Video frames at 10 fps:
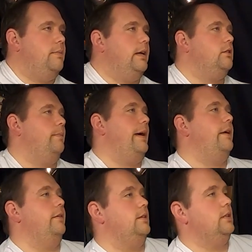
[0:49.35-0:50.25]
some extra
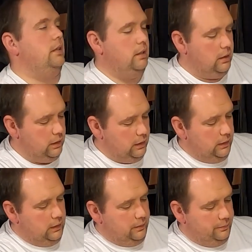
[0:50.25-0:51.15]
batteries.
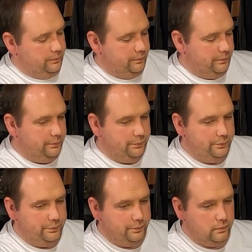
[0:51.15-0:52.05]
Dude, that's a beefy
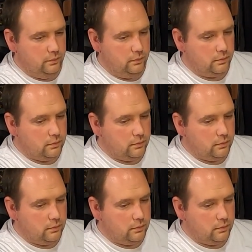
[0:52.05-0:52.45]
f***er.